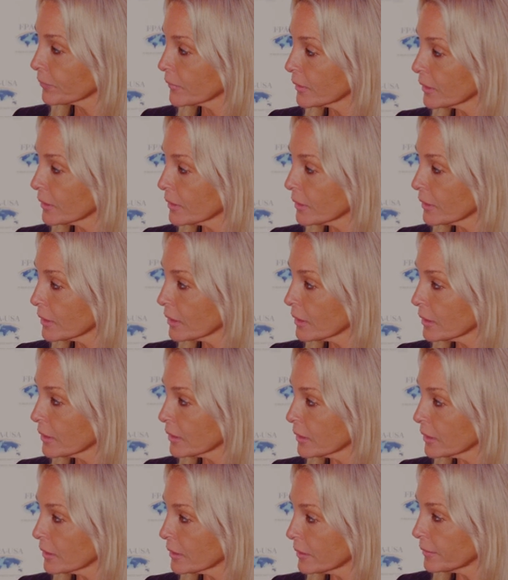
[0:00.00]

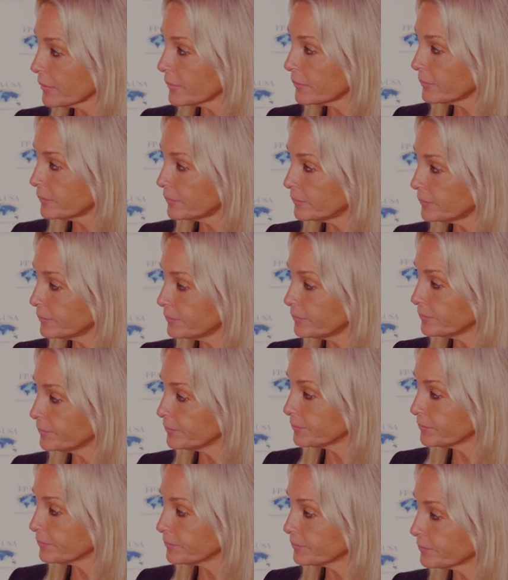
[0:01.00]

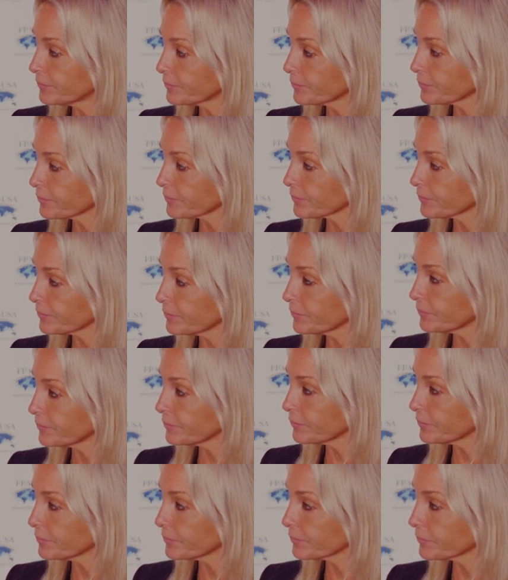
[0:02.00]

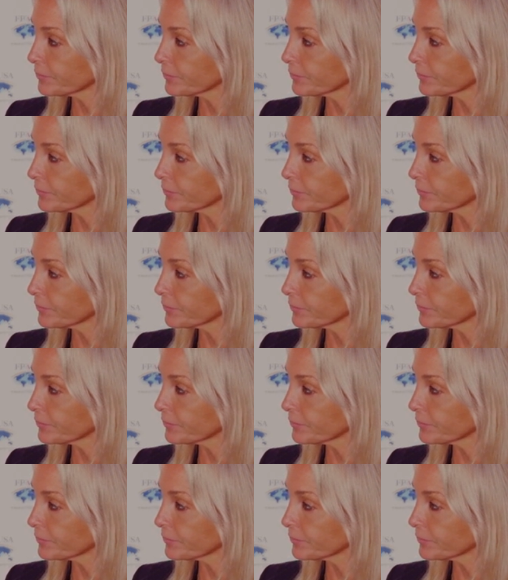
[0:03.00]
(silent)